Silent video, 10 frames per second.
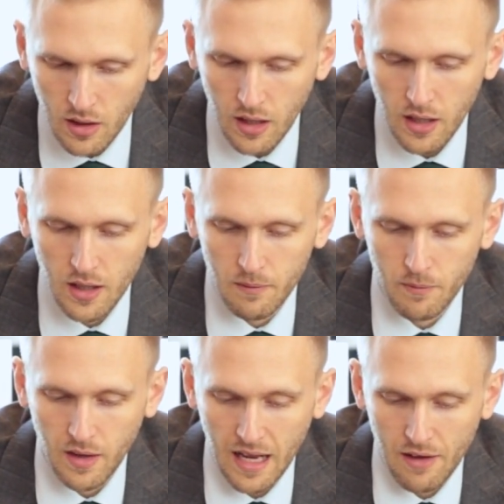
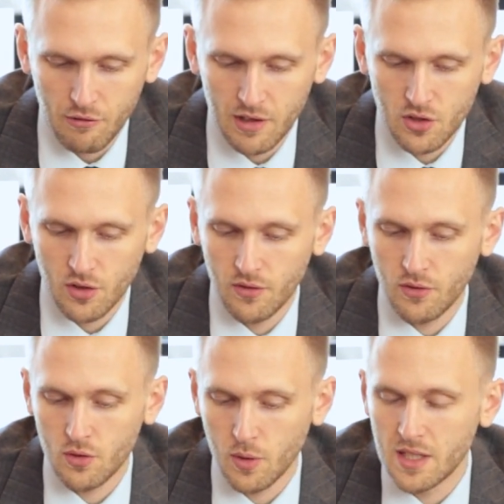an average of
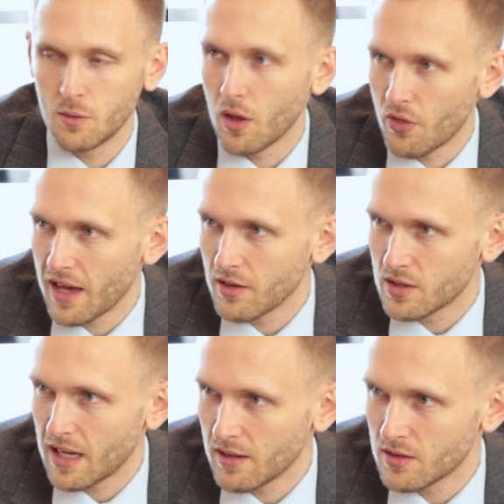
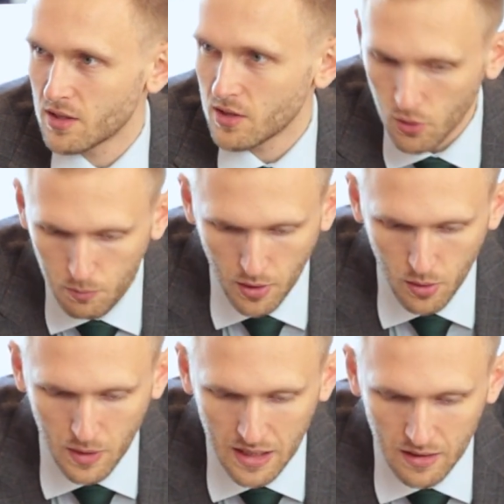21,000 houses sold per
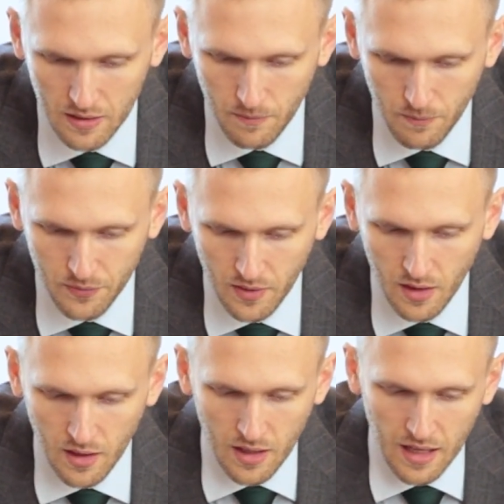week.
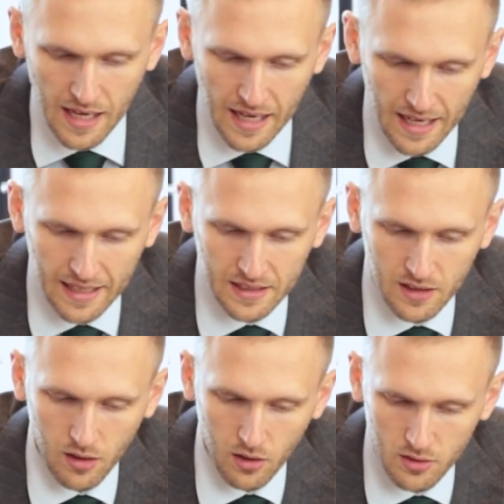And in
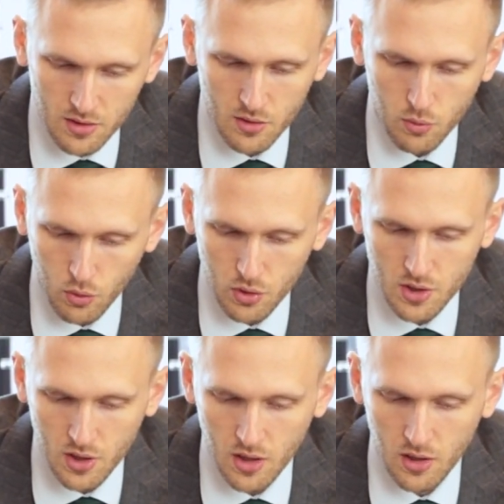the last
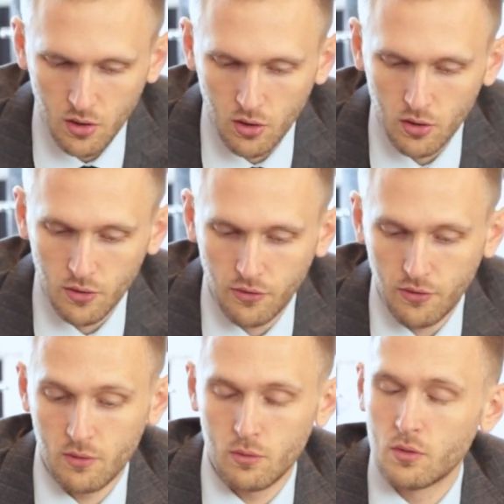quarter of
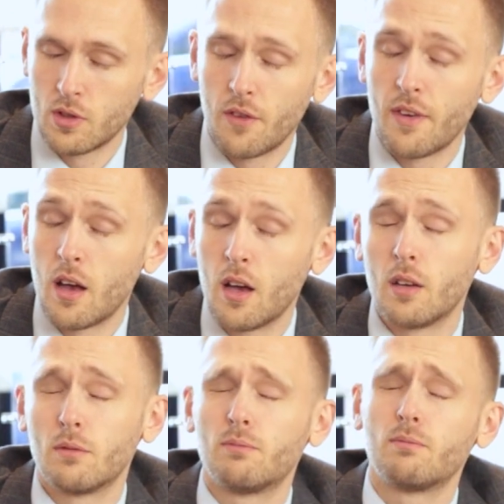
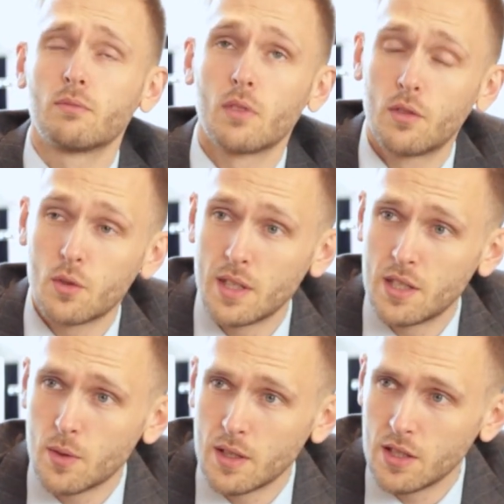
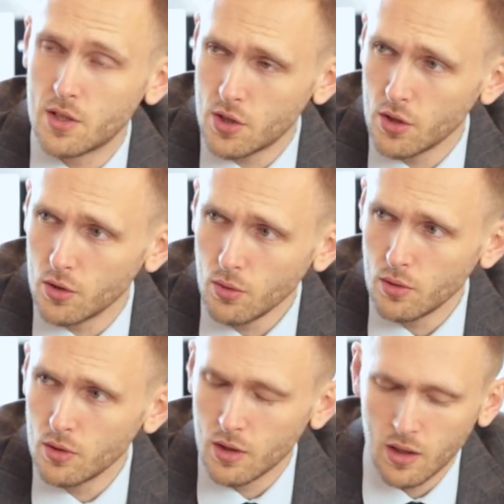2022,
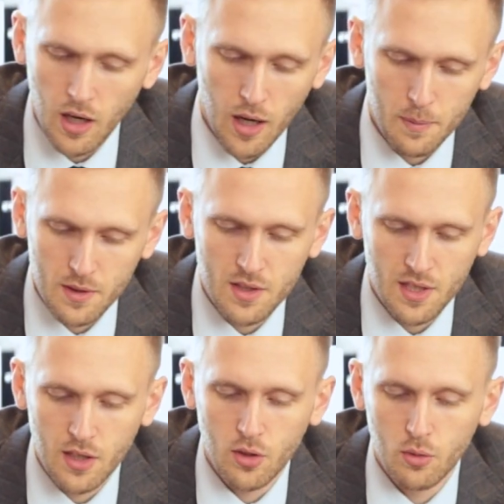up
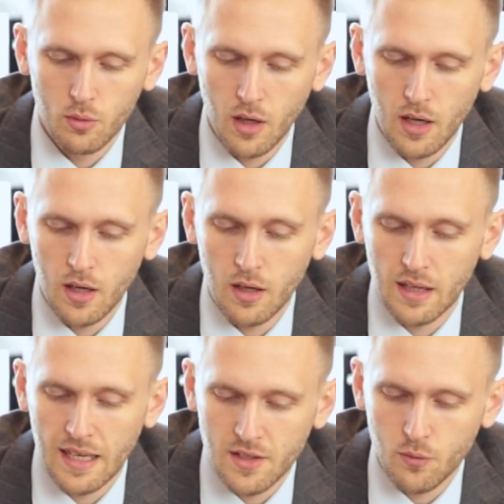until
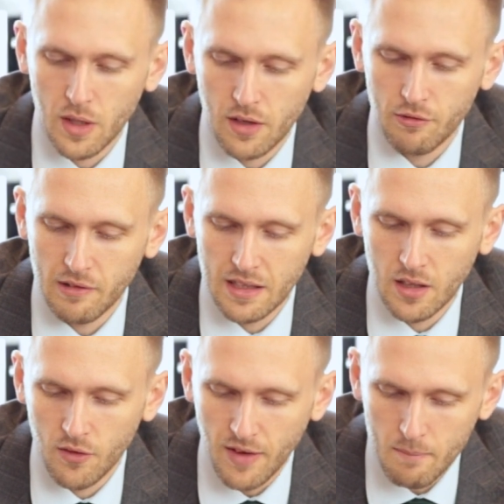the end of week 3 in
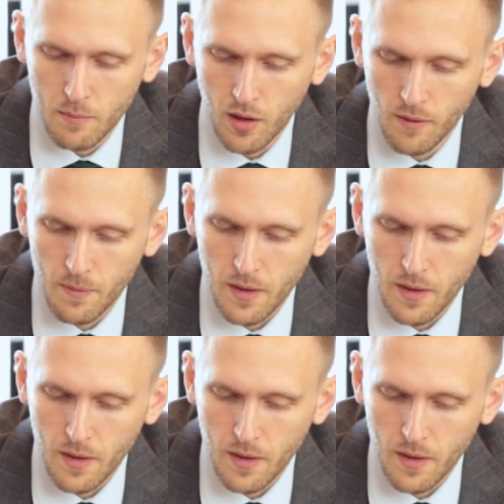November,